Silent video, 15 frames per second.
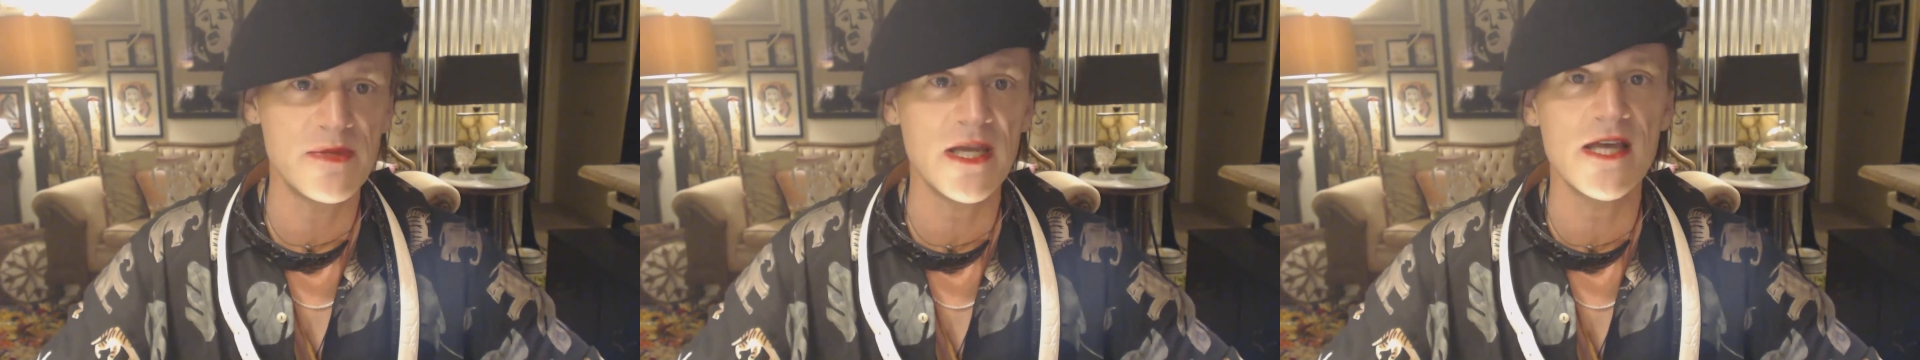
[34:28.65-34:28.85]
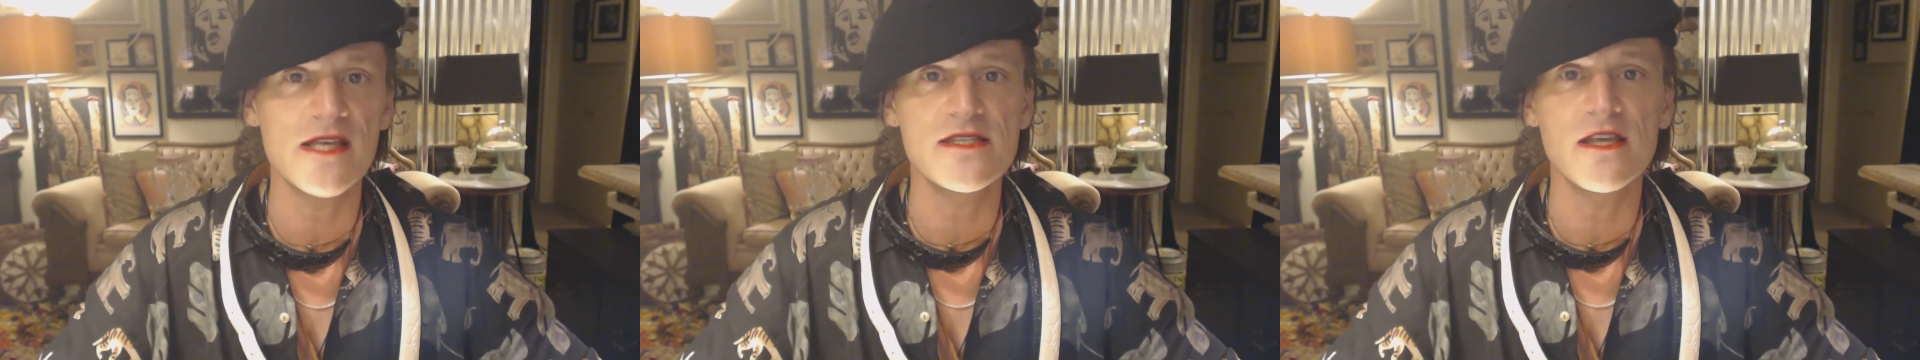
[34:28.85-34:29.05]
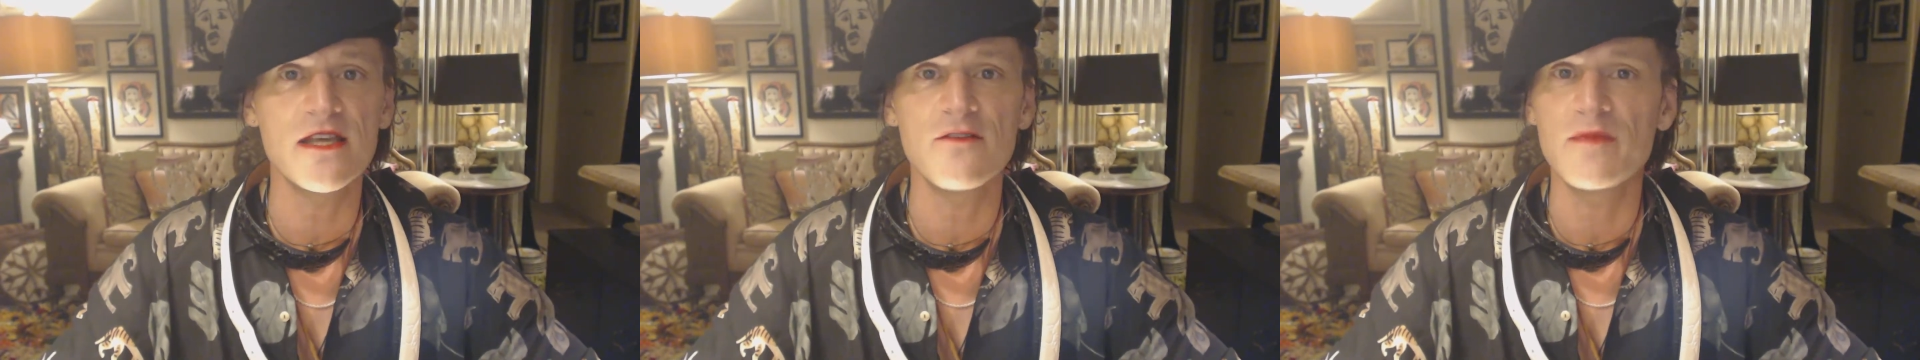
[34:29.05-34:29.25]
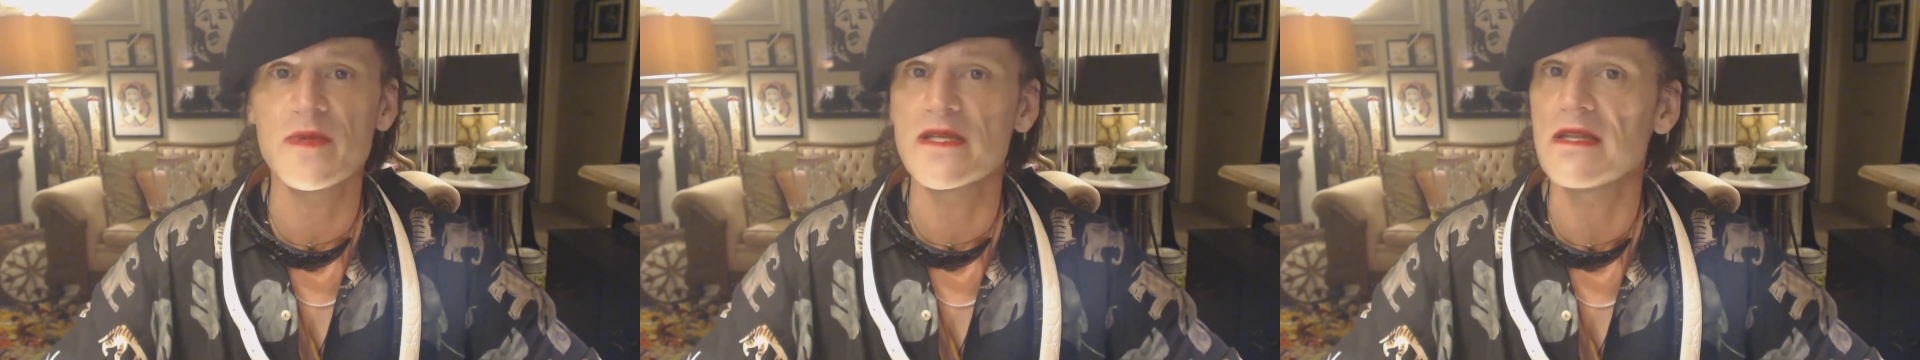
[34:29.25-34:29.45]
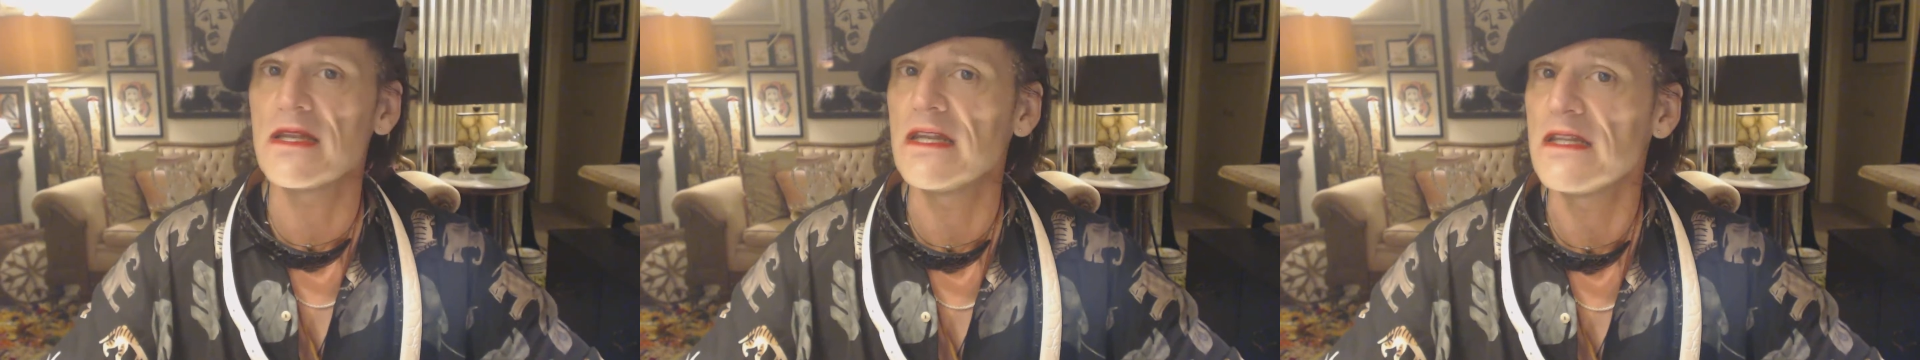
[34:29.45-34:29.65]
because they've
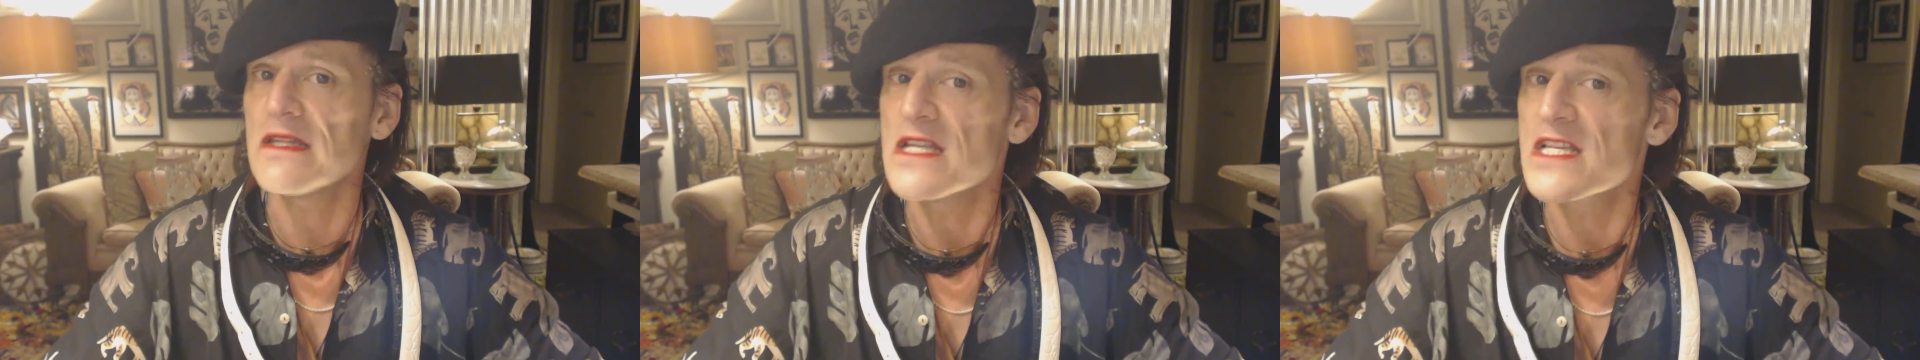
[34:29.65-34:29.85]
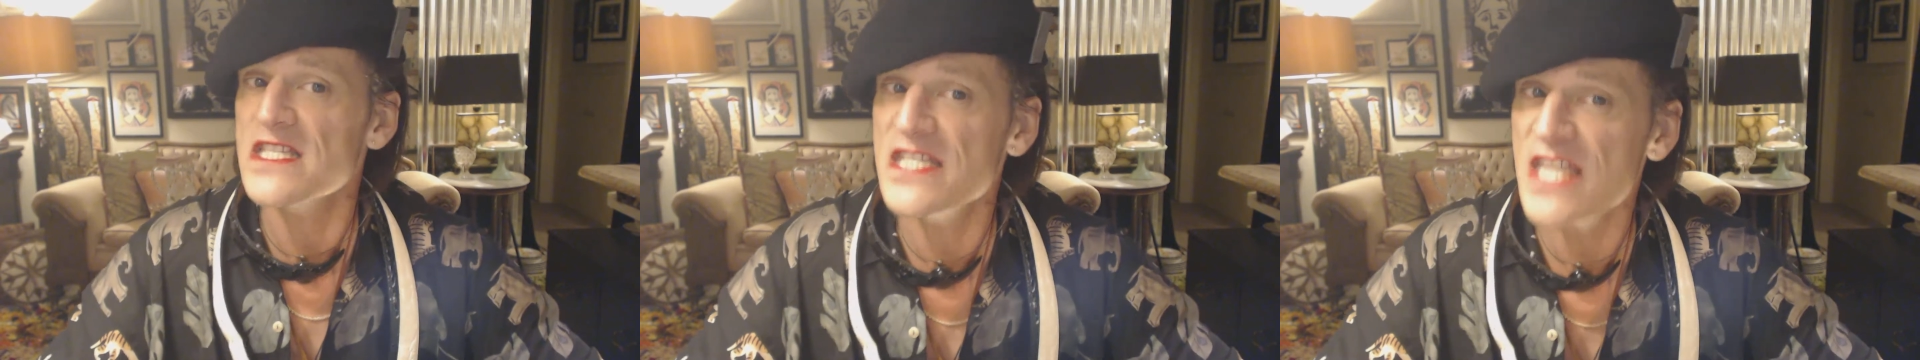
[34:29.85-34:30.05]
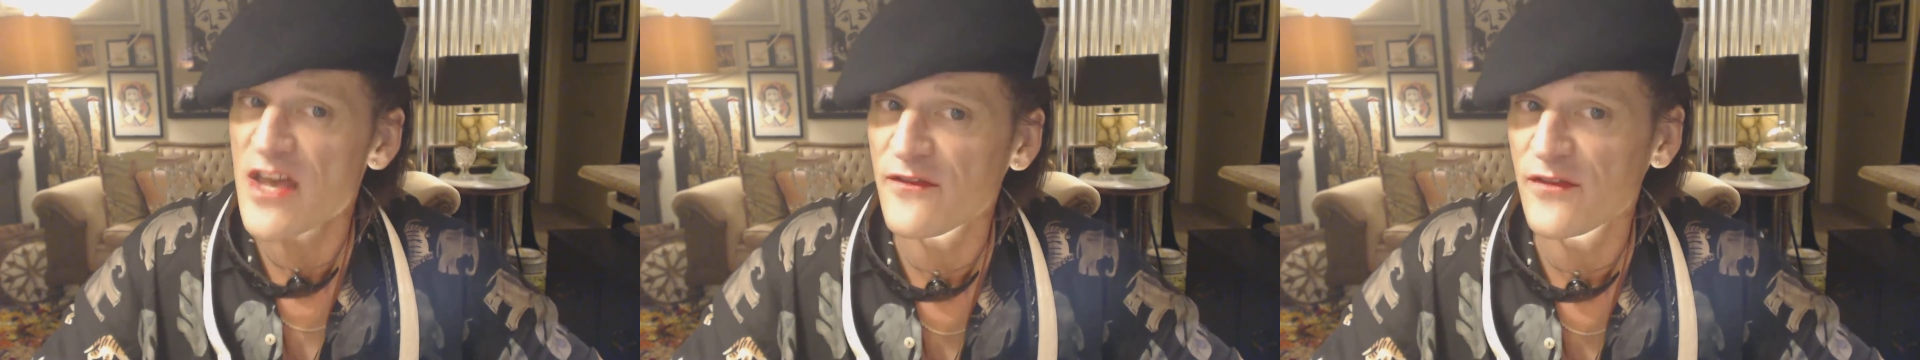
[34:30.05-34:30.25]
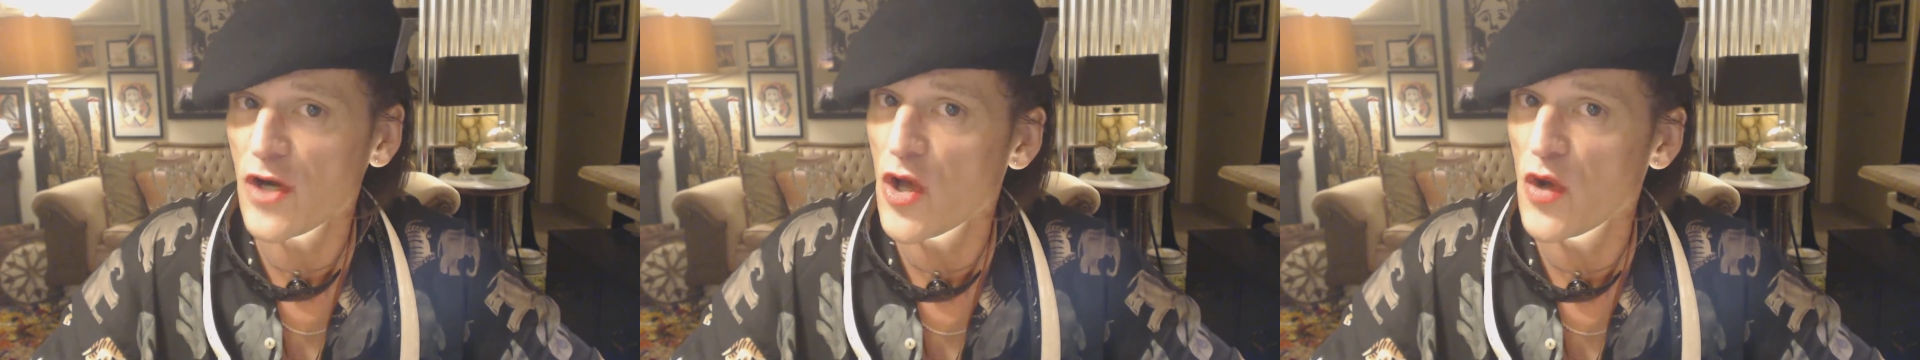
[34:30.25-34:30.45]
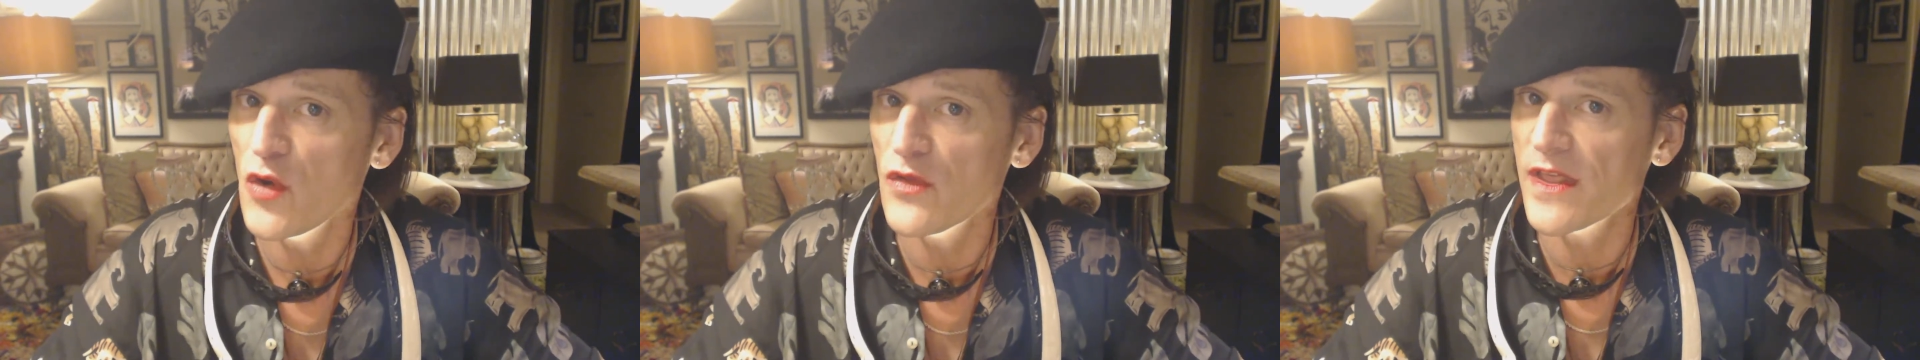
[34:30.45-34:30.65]
been
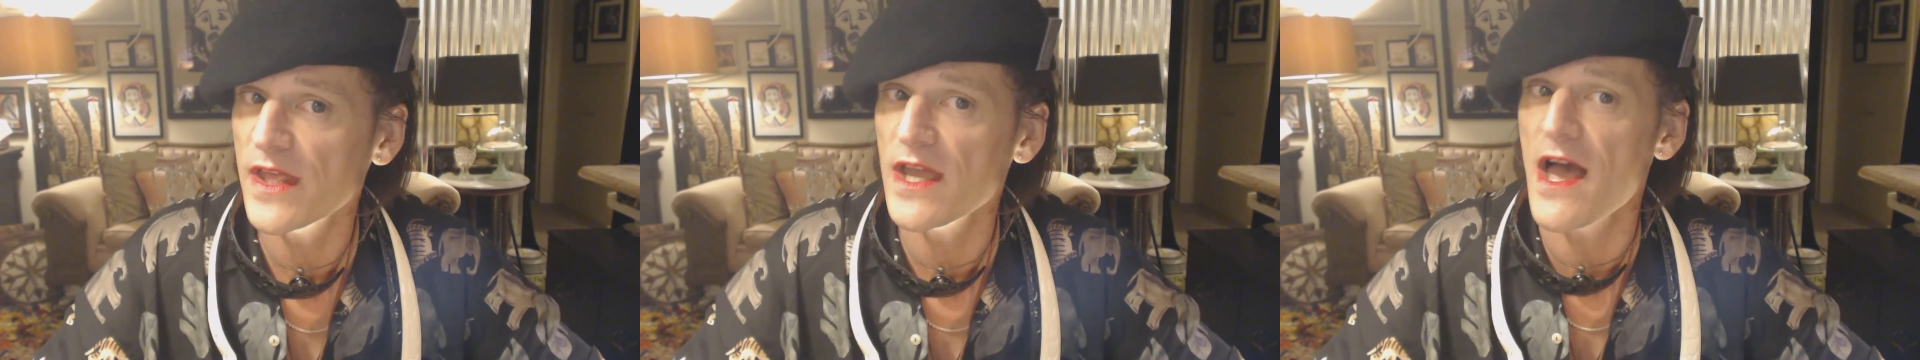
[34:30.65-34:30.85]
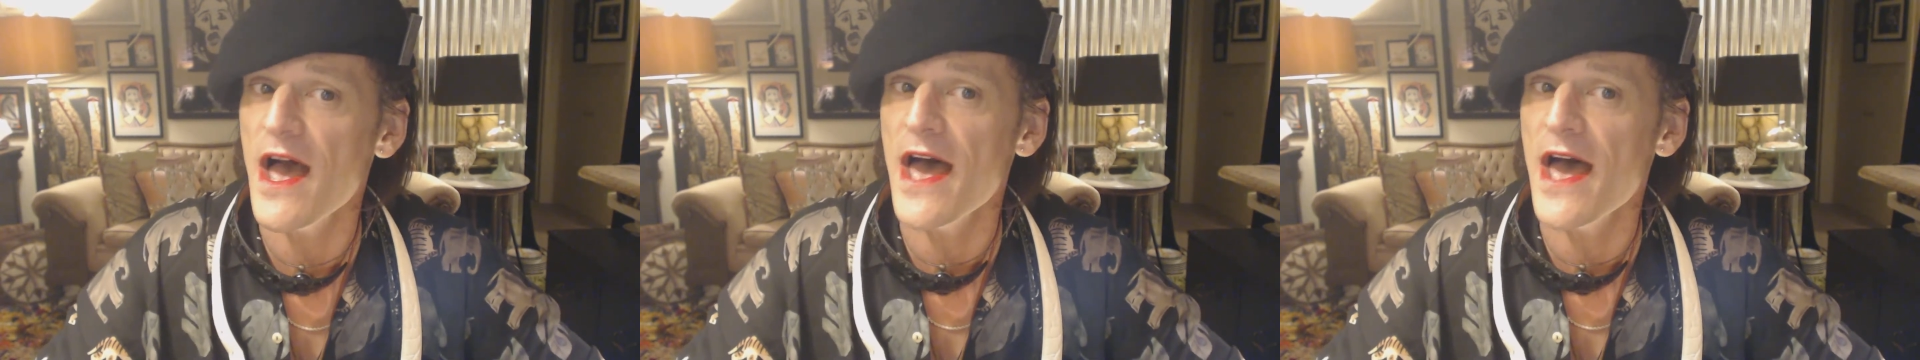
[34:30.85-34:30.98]
self-loathing